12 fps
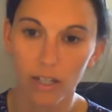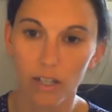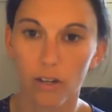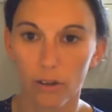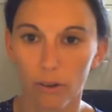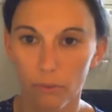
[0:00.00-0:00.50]
you
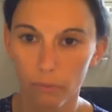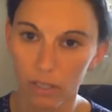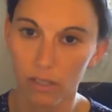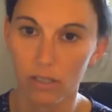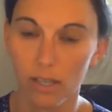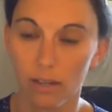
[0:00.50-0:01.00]
know this
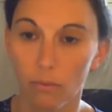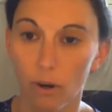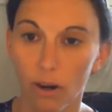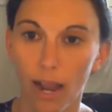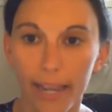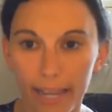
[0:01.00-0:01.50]
is then
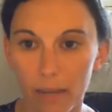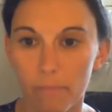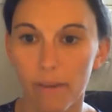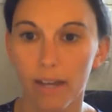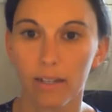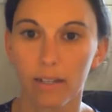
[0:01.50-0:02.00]
where i came
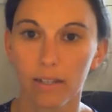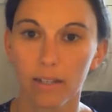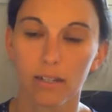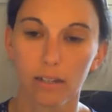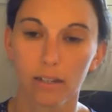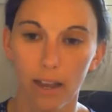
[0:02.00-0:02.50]
back in
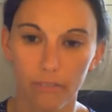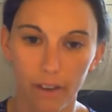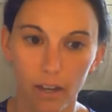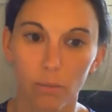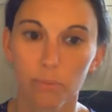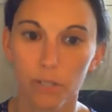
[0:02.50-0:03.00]
and kind of
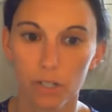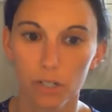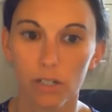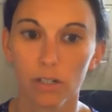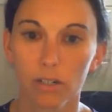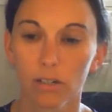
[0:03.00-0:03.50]
helped
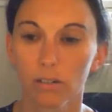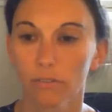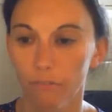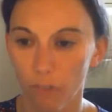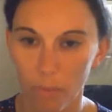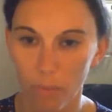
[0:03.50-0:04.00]
her
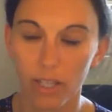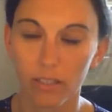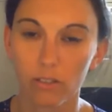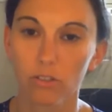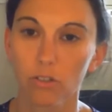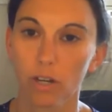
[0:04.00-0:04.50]
formulate
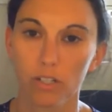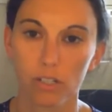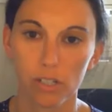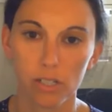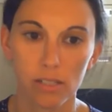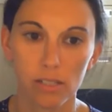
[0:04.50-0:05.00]
those
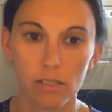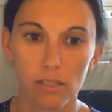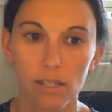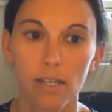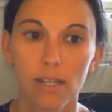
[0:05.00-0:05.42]
questions